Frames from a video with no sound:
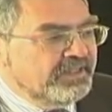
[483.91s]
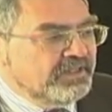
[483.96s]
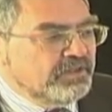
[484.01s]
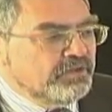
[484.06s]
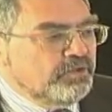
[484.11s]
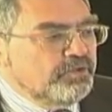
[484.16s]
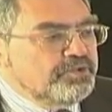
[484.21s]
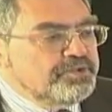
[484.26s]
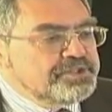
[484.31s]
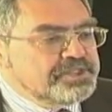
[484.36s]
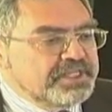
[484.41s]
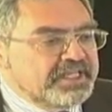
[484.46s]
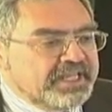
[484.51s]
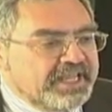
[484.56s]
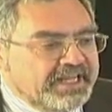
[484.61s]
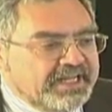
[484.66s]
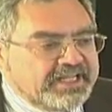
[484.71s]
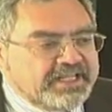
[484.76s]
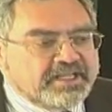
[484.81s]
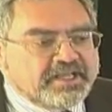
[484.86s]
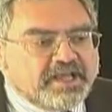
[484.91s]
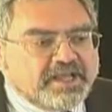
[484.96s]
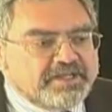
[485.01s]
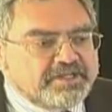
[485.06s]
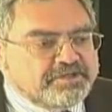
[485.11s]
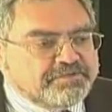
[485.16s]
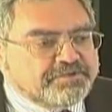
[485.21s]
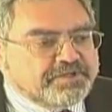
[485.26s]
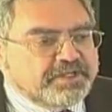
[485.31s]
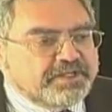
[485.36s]
losing any
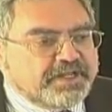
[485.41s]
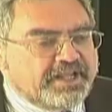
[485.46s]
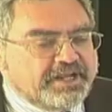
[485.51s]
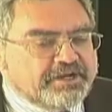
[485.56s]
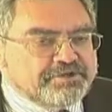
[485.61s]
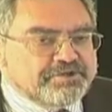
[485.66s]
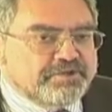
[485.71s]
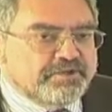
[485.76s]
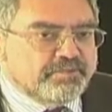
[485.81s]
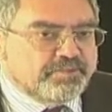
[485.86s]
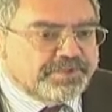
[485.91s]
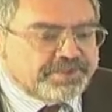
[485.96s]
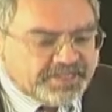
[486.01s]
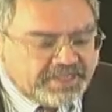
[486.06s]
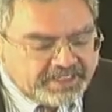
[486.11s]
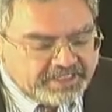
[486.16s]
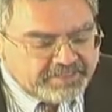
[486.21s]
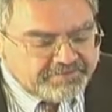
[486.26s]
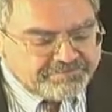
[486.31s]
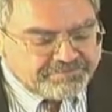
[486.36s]
kind of connection with any